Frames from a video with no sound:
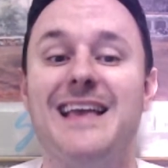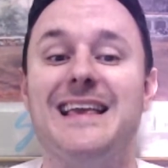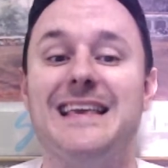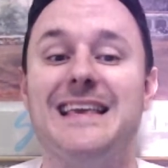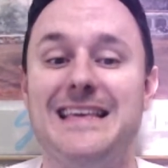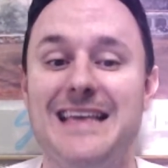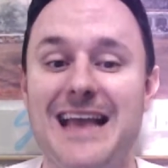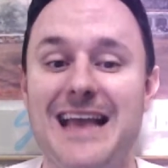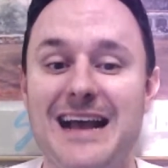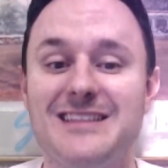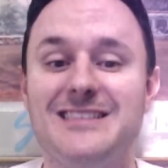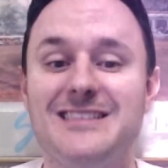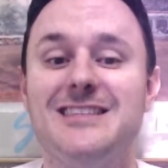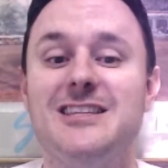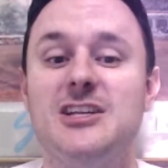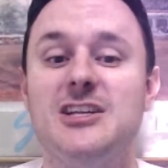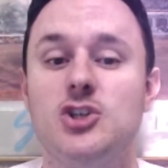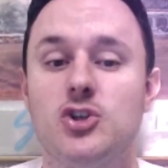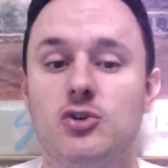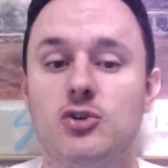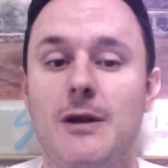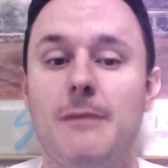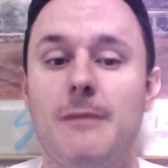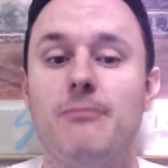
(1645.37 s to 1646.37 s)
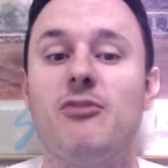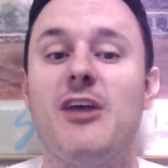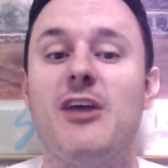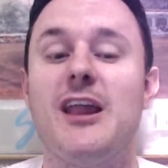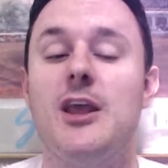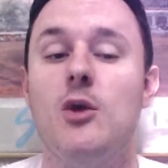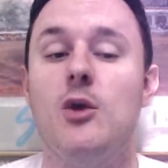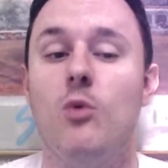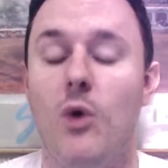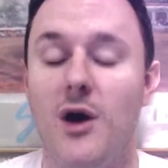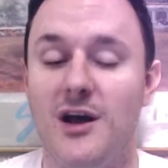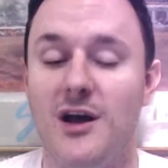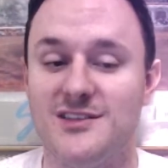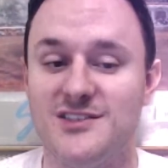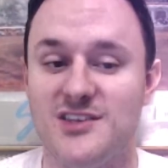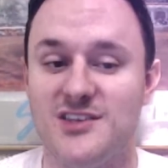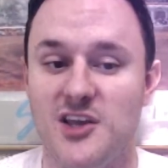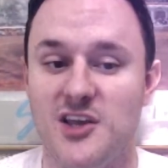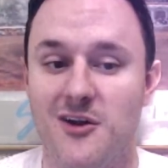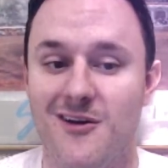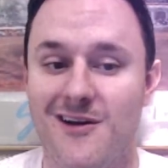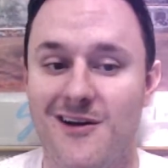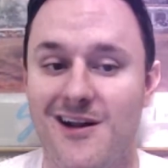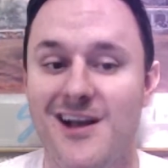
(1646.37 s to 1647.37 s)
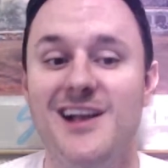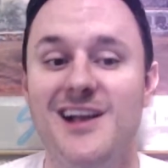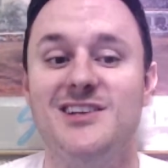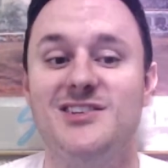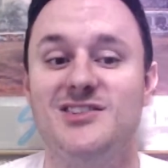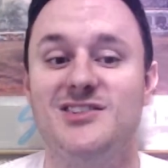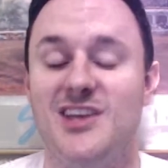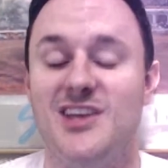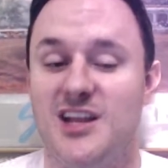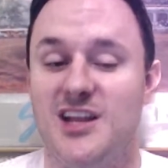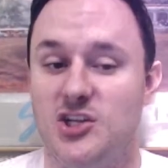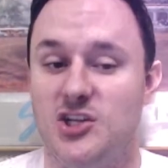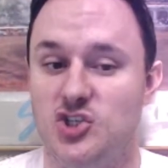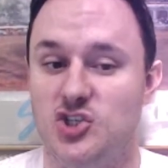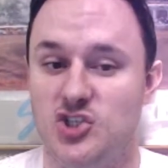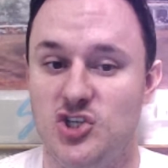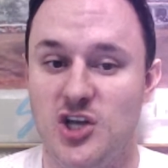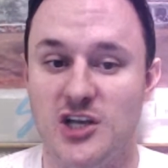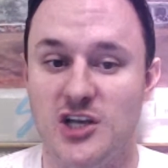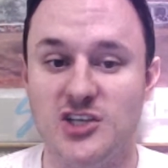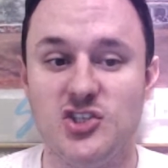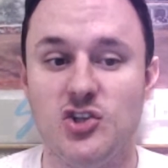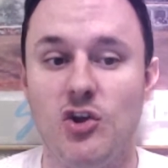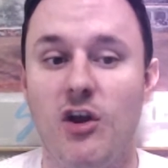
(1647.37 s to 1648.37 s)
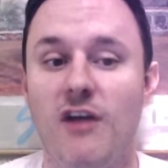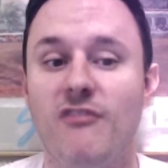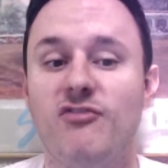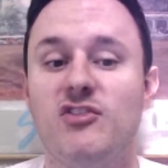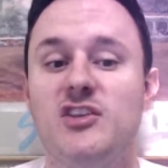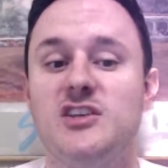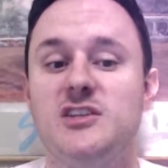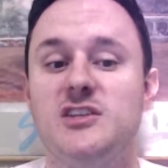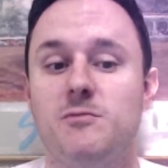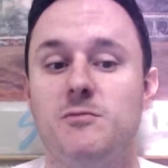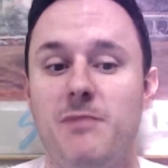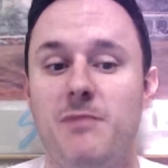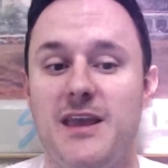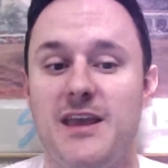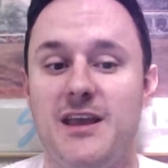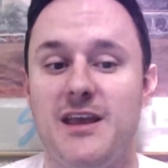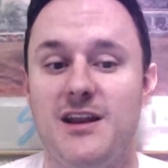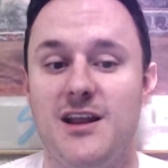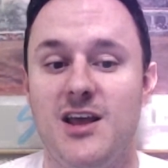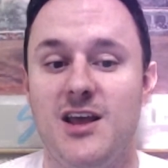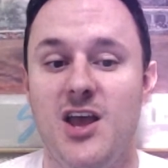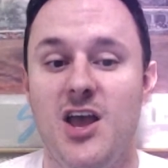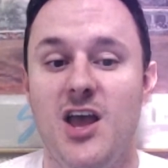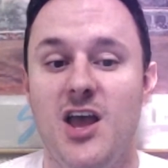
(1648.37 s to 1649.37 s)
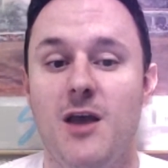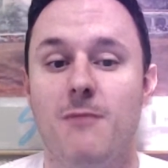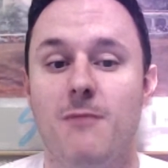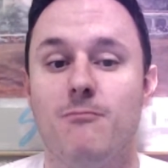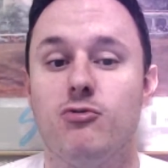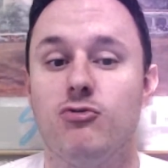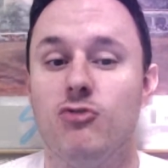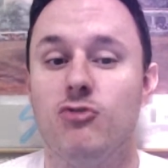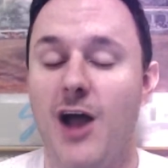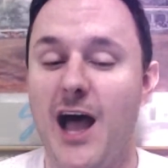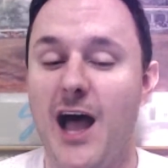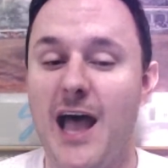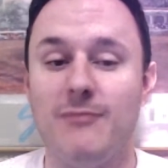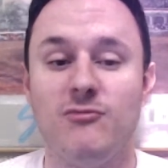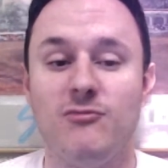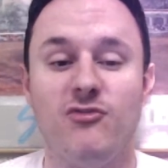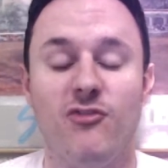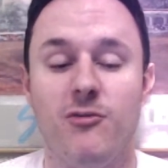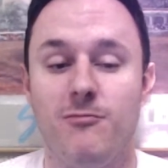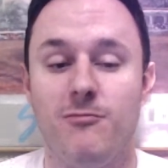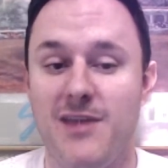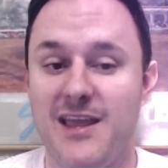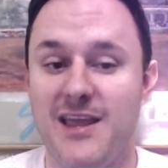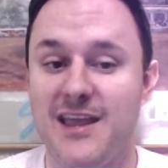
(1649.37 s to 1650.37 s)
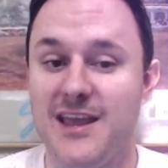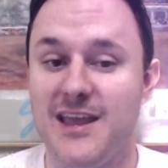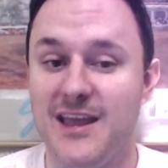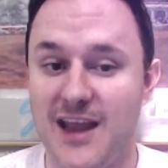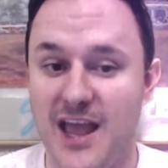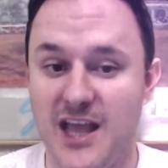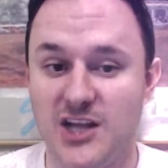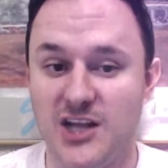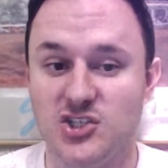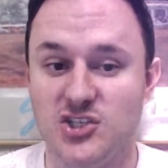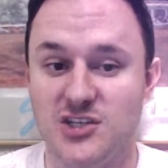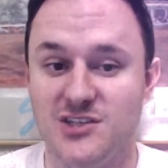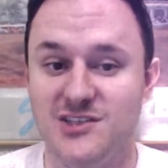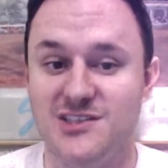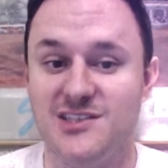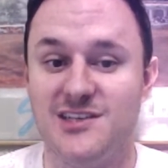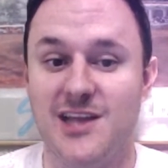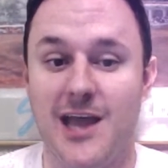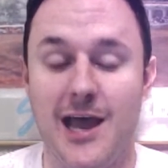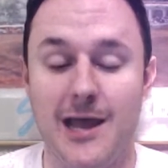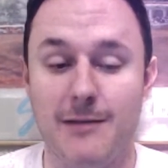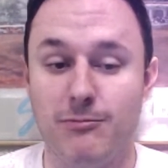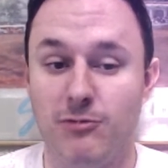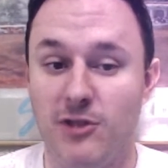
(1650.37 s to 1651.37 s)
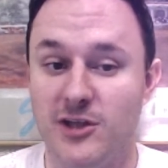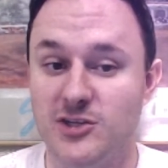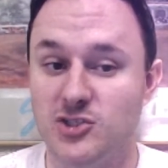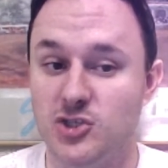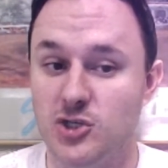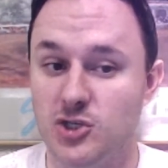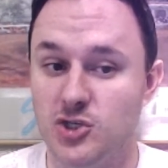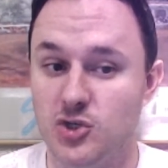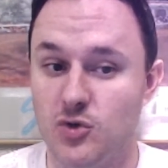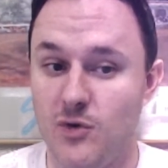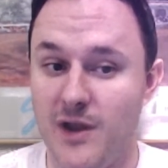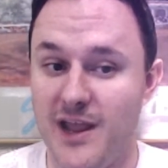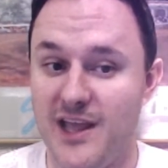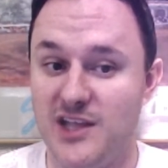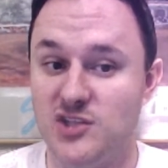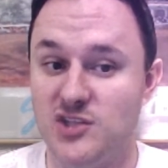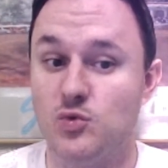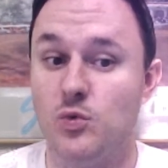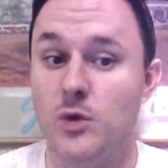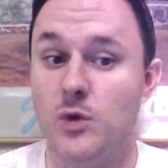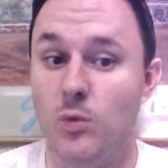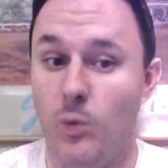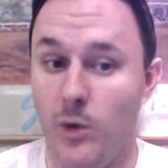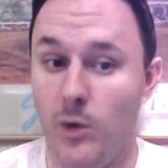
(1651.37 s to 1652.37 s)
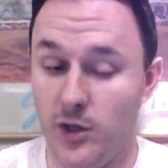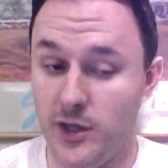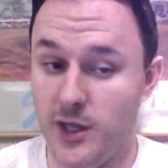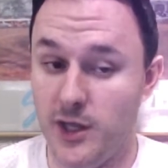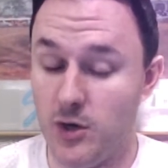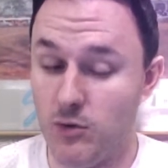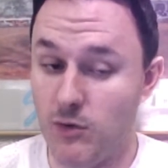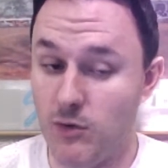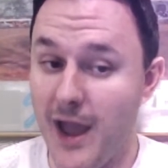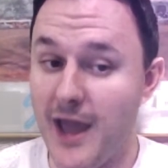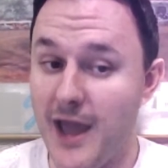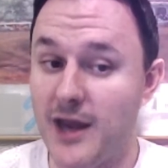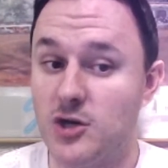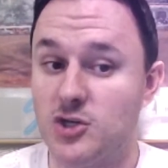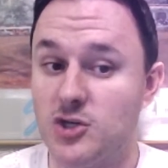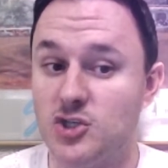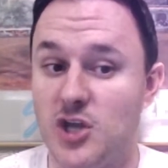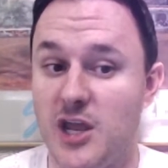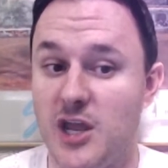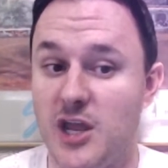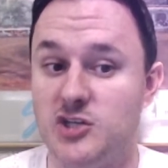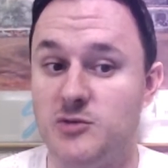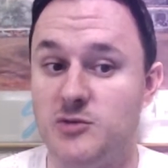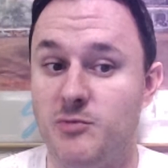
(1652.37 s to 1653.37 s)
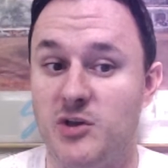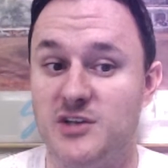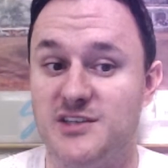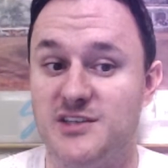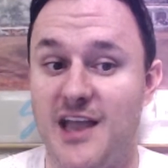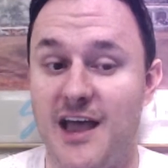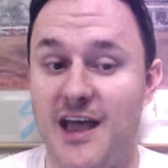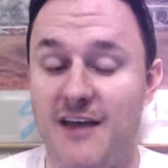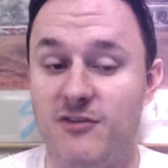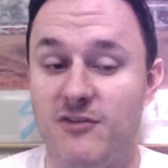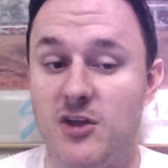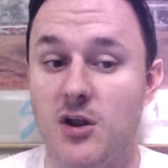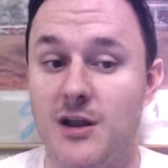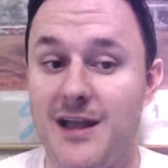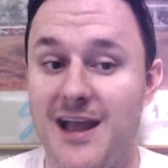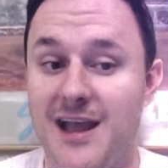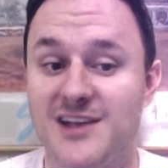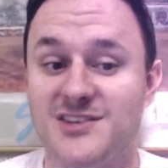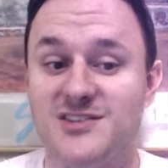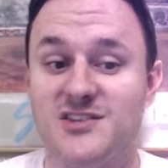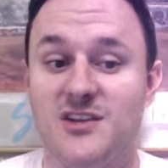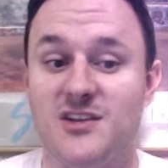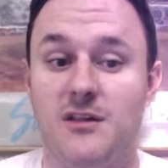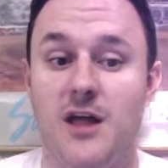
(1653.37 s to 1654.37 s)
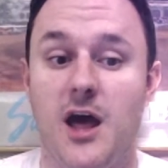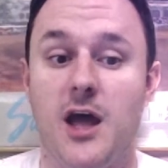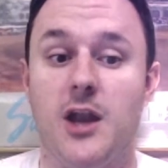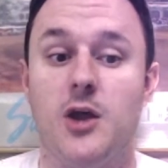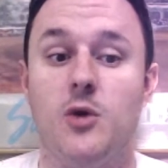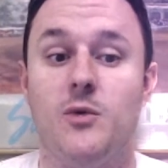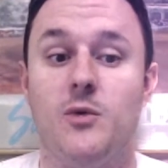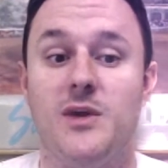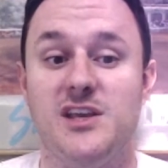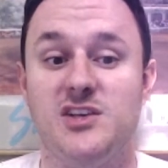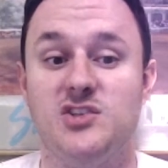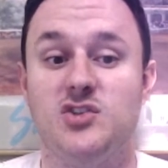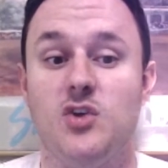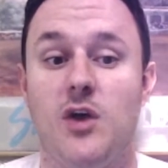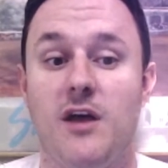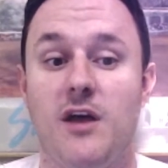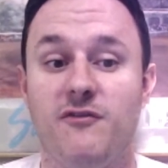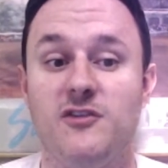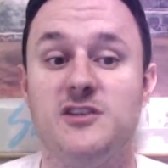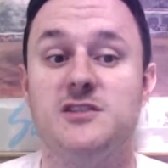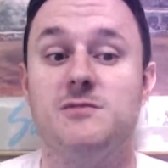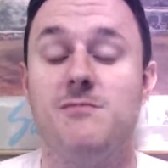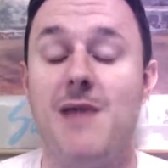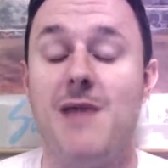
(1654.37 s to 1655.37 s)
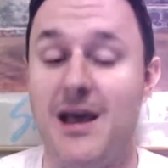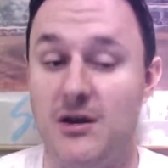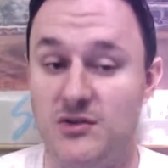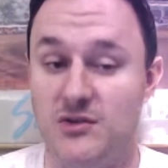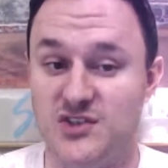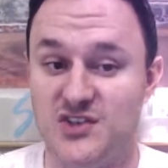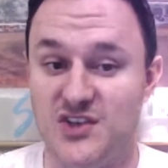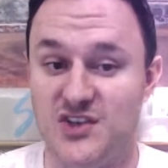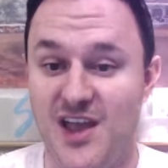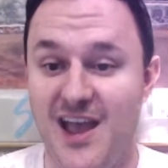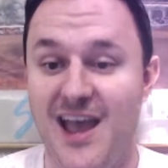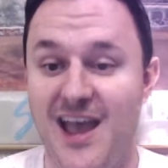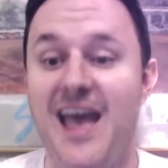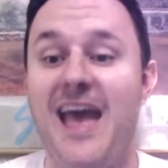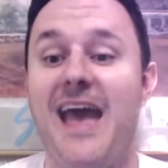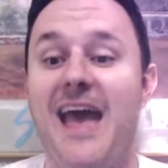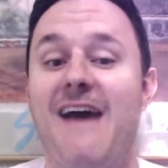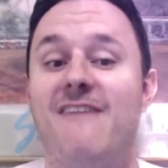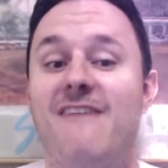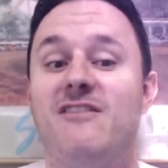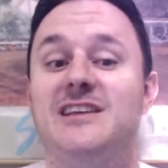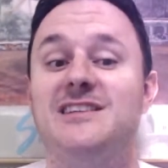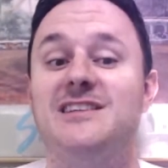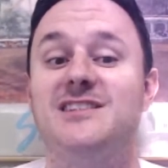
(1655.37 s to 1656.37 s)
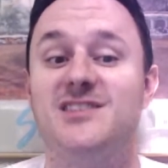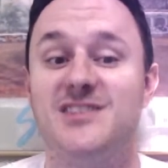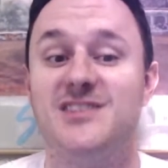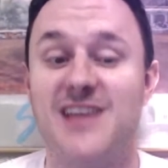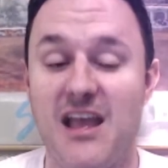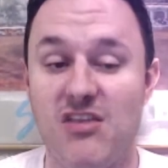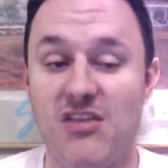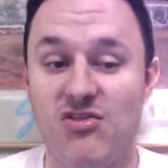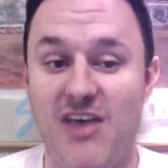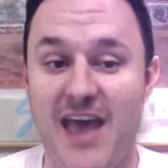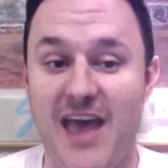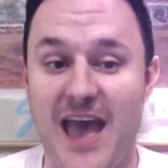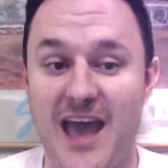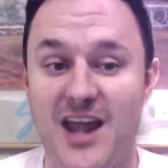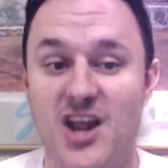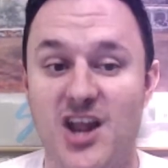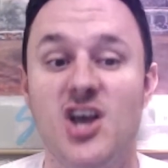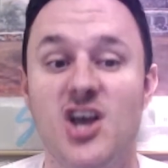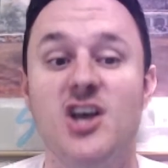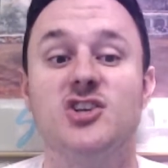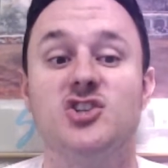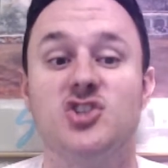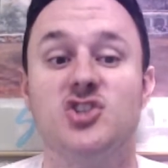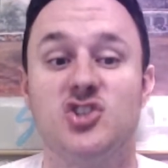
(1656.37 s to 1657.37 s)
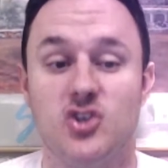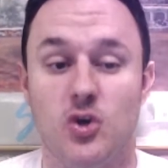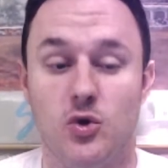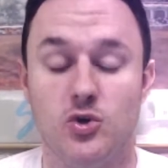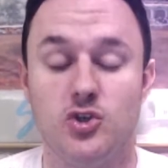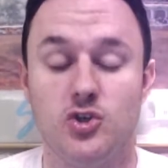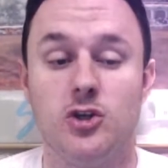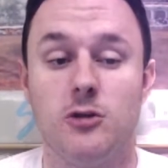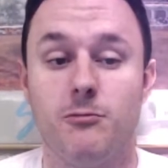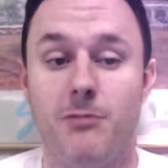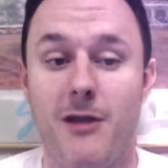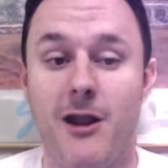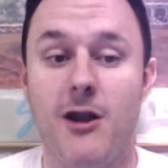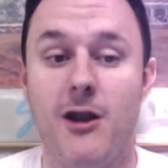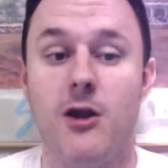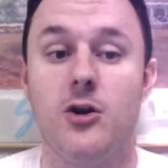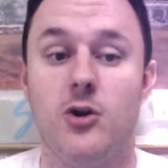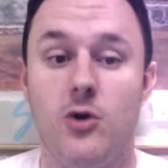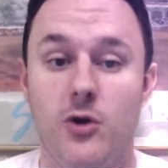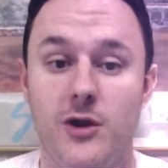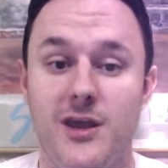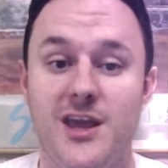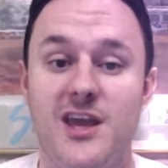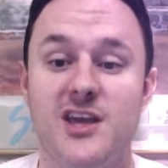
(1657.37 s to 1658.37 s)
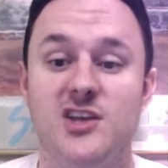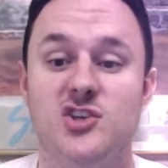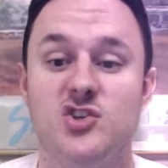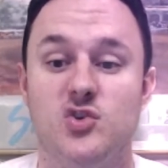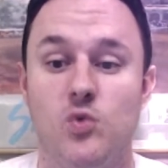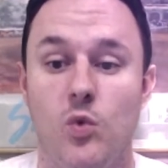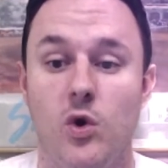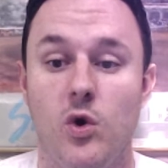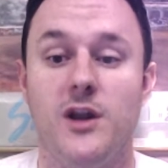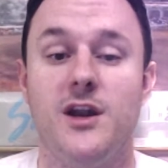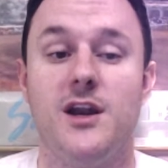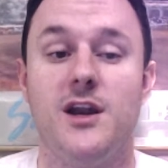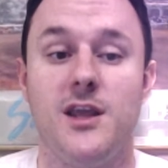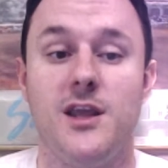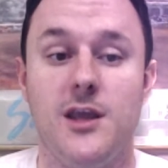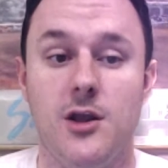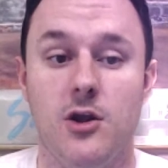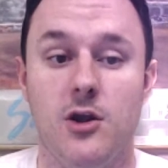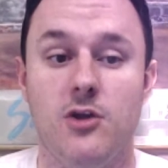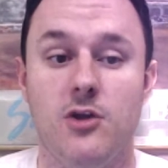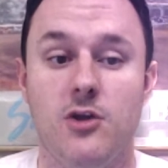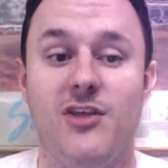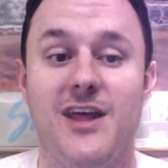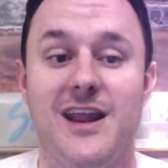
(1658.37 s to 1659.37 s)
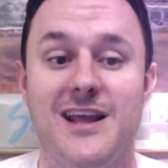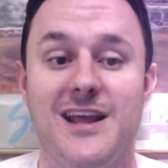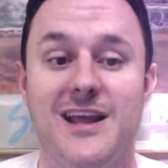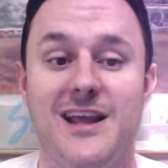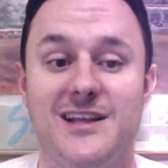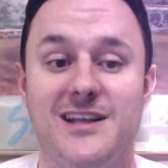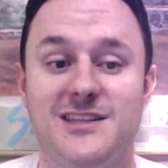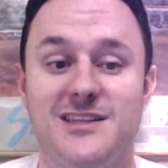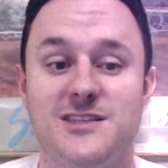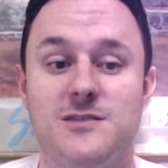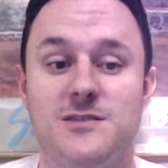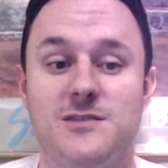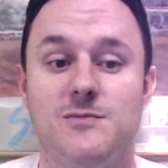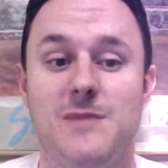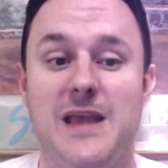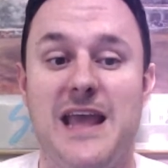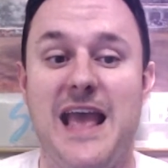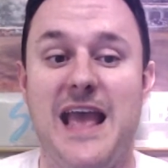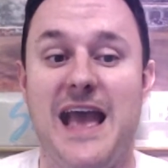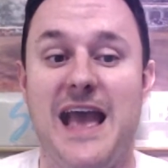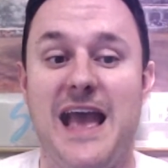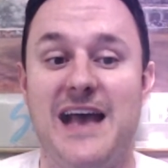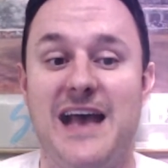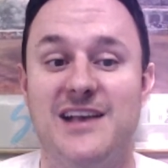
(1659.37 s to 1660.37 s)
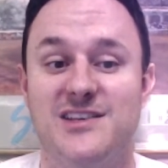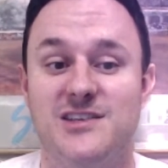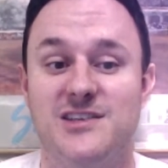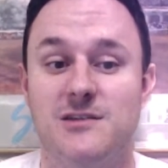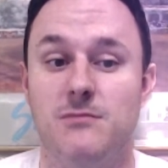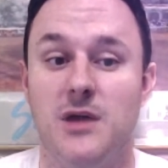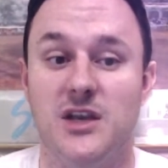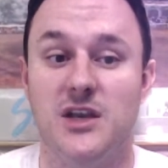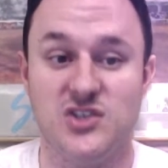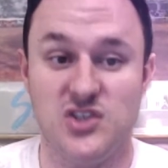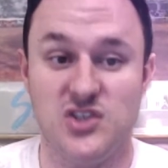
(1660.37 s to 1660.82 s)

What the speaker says: gets the trip that he wants here, sitting just off the speed, primed for big connections. Todd Pletcher trains. We will get a rider change because Javier Castellano is off his mounts. Having said that, Social Paranoia is one in here that hits me as a must-use.